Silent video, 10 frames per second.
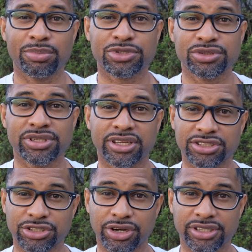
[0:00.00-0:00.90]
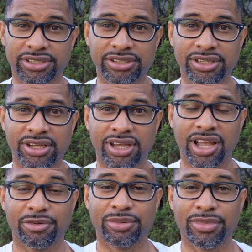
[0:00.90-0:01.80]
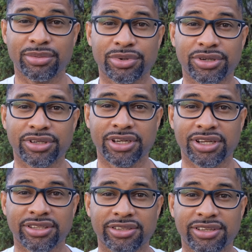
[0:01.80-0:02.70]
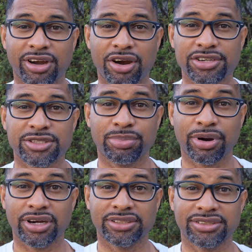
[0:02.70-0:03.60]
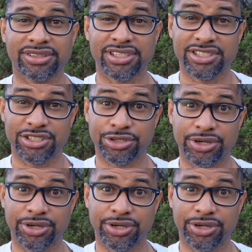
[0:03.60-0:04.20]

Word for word: get started. And remember, the hardest part is starting.